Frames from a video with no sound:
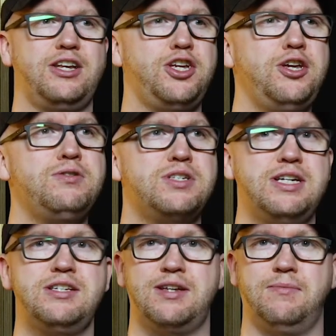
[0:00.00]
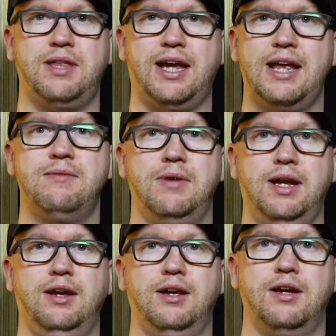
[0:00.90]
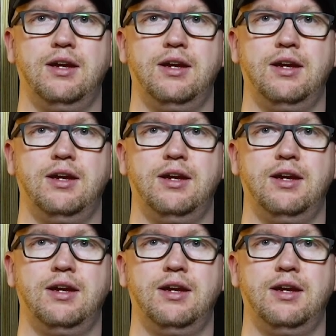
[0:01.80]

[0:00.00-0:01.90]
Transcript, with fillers: Do you see something in me